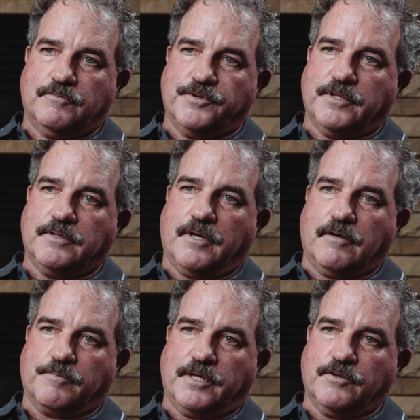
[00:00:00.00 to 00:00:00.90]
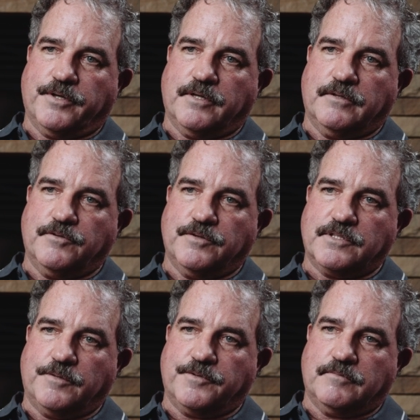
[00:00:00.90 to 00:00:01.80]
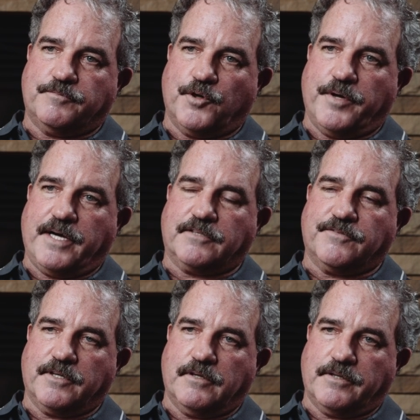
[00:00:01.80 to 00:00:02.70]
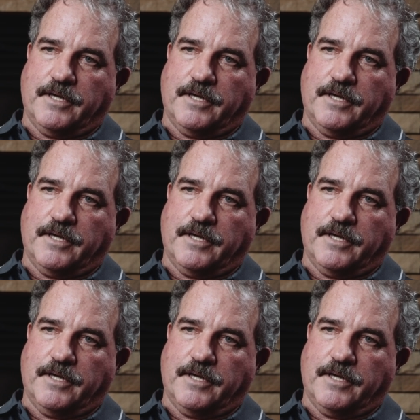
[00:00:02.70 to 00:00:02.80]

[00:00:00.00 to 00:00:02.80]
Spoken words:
We need to talk about go ahead and doing something proactively on